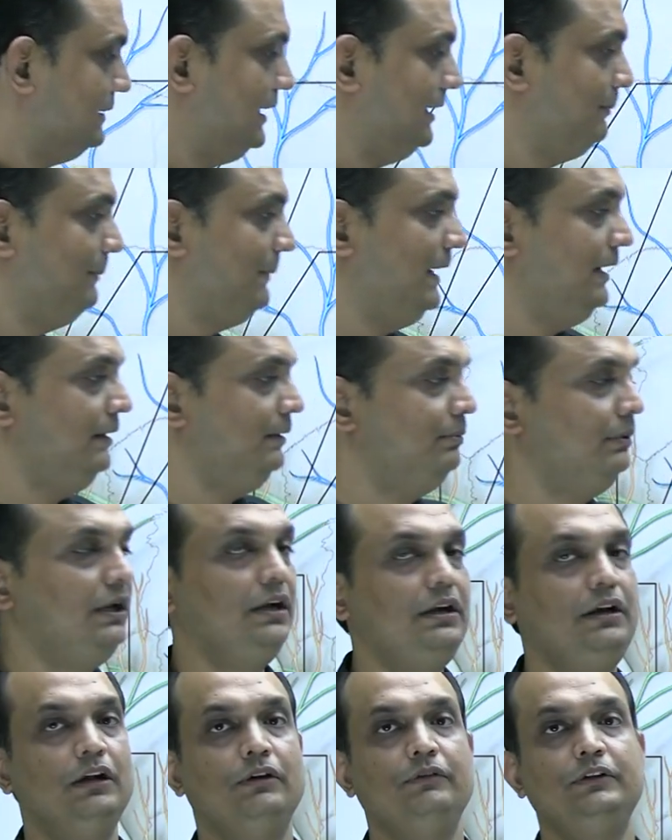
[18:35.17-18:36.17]
that
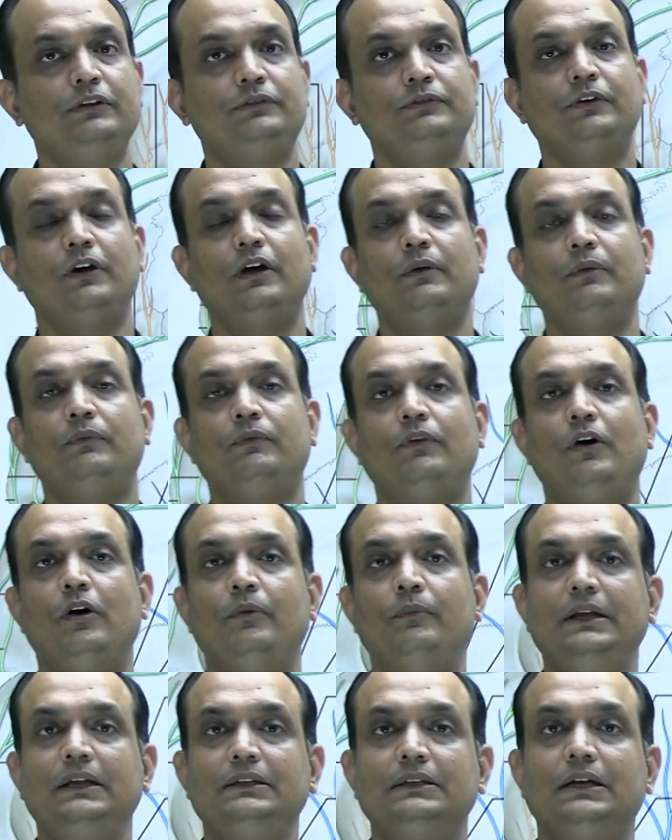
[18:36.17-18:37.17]
mandibular nerve is for
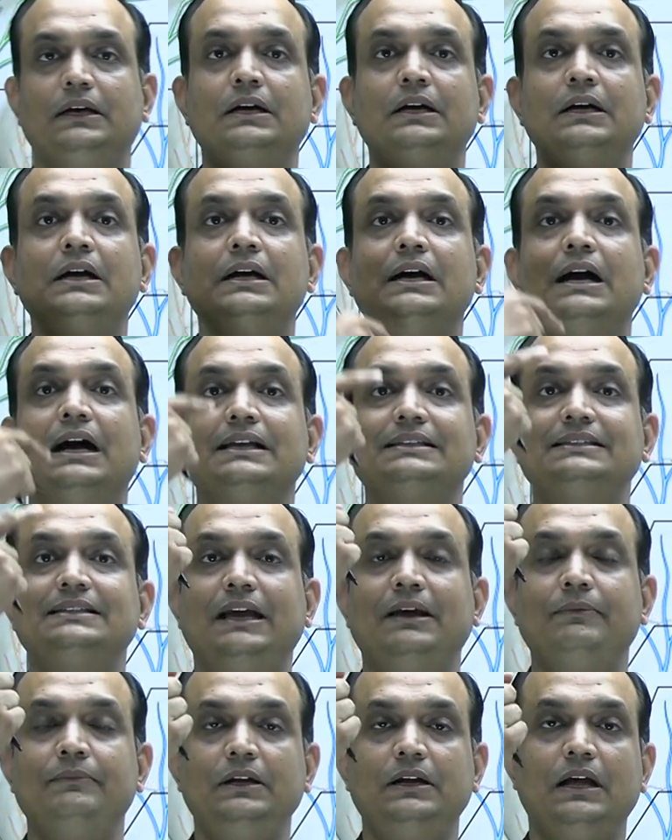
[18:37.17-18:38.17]
forming the
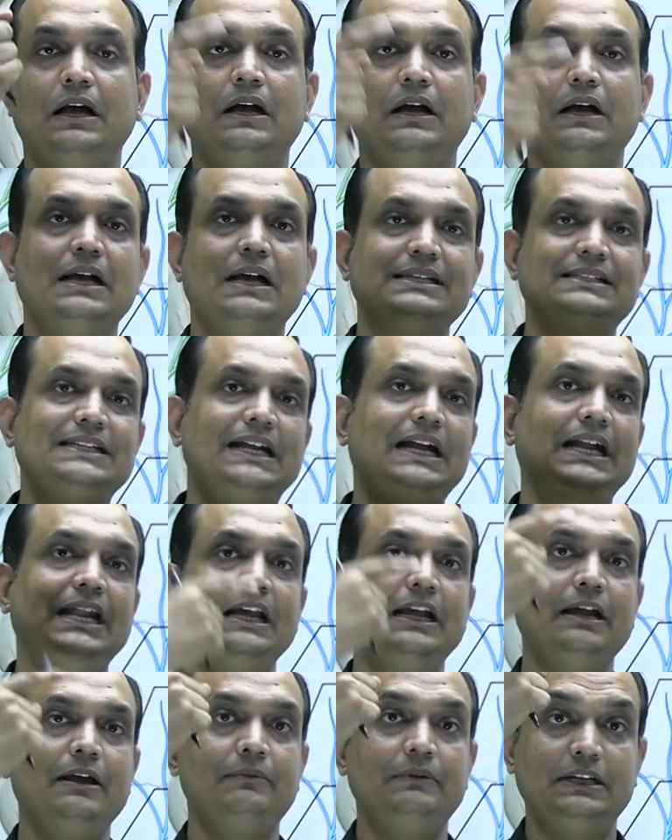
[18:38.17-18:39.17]
ascend, uh,
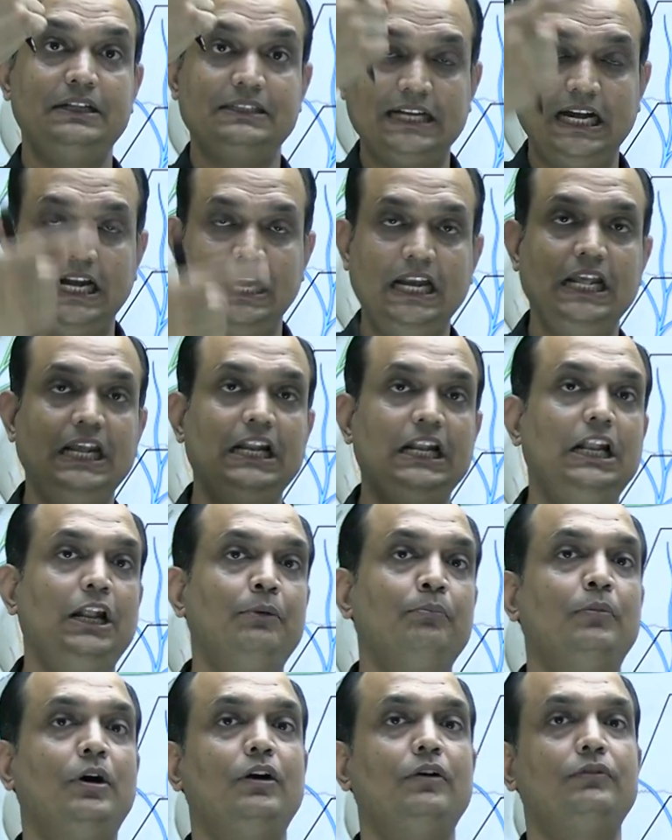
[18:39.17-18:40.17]
ascending and descending
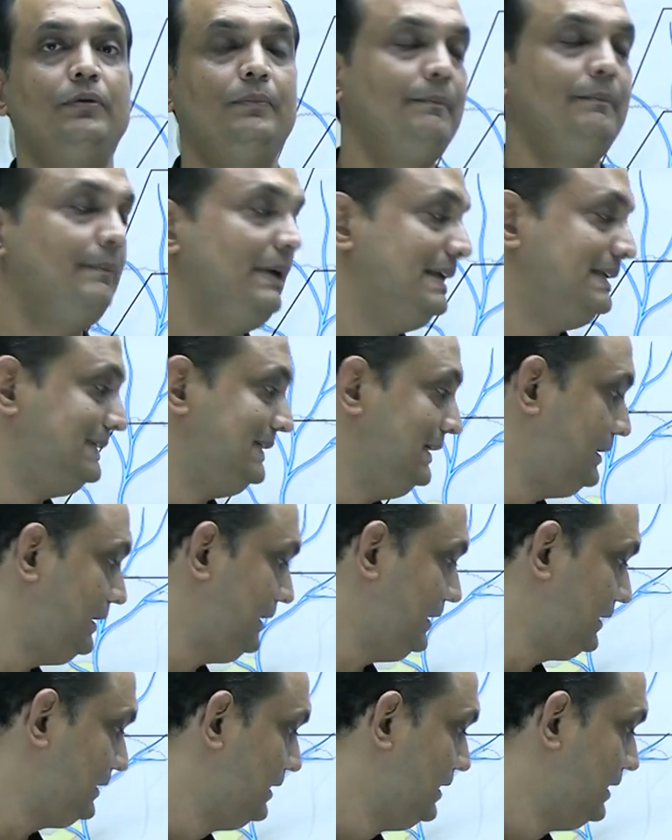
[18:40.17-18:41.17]
limb of
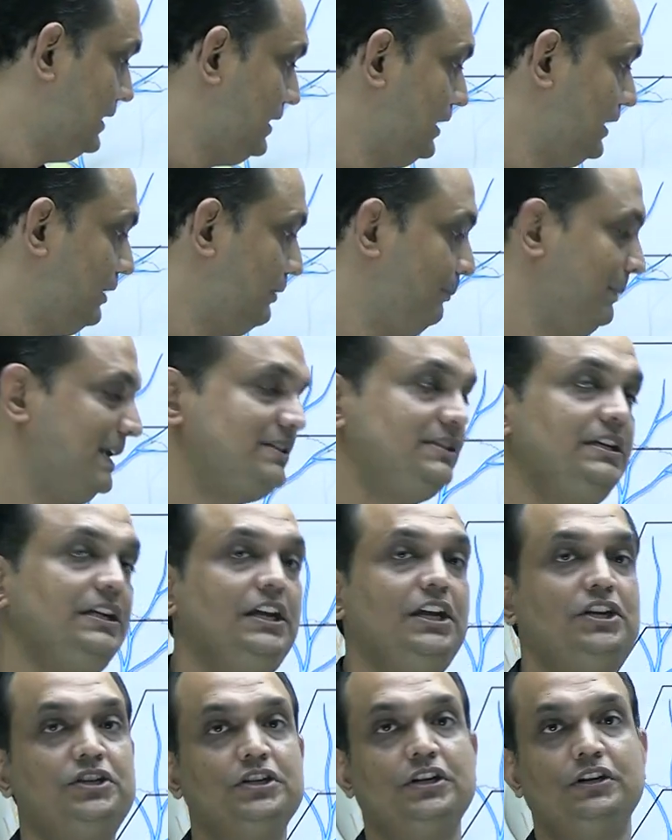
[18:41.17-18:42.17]
masseteric
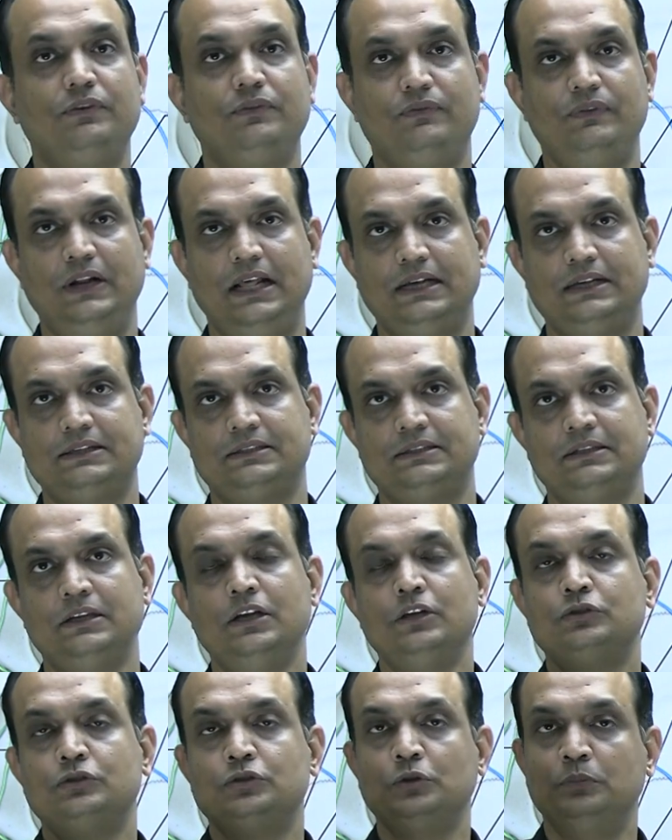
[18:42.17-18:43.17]
mastication reflex.
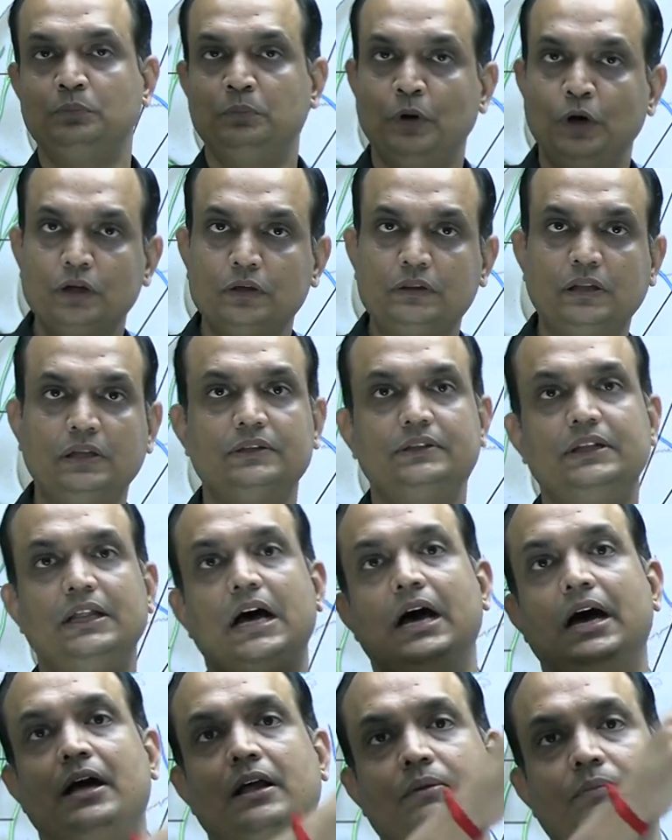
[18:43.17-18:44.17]
So both the
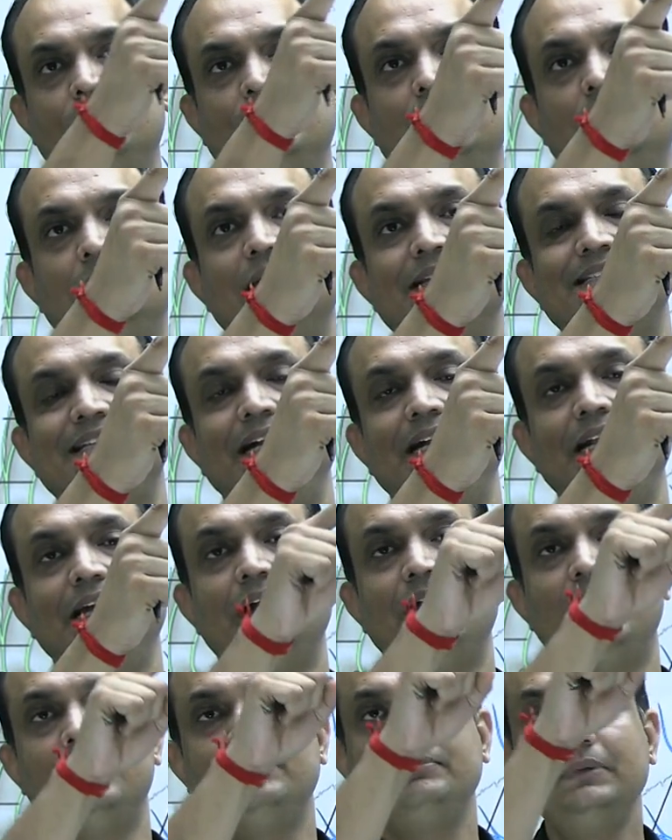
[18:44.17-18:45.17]
arm,
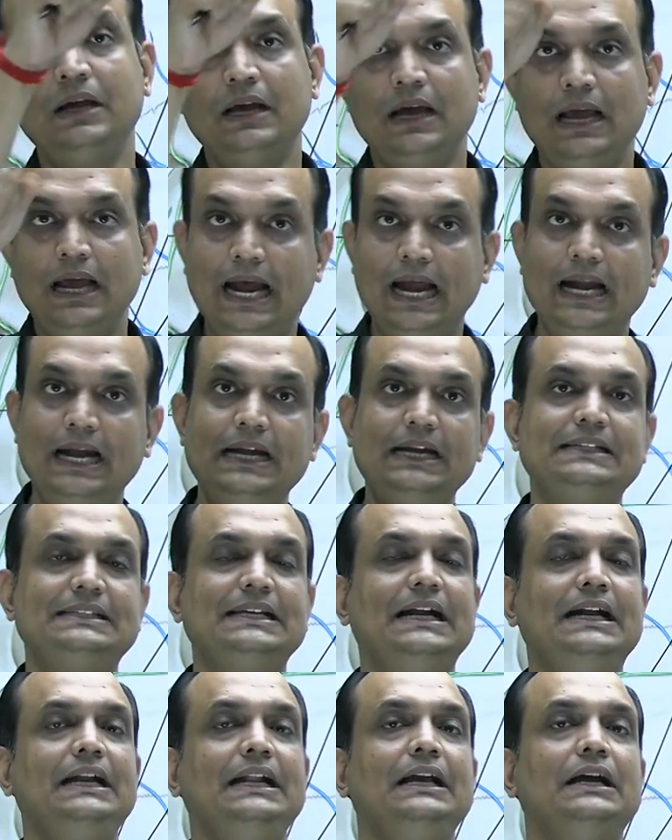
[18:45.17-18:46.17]
ascending arm and
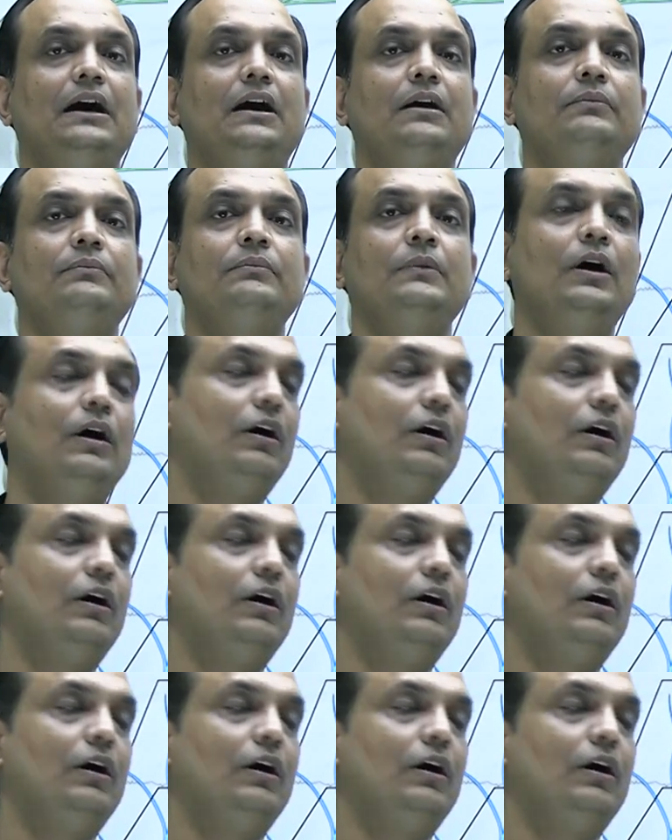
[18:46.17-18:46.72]
descending arm